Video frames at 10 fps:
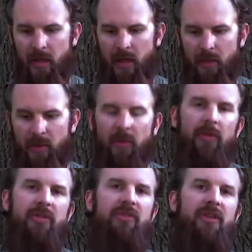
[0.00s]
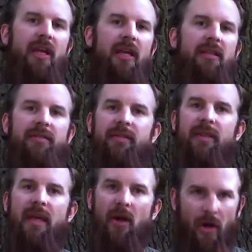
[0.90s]
But we'll just say that
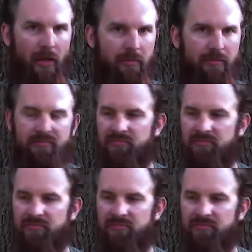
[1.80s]
they are.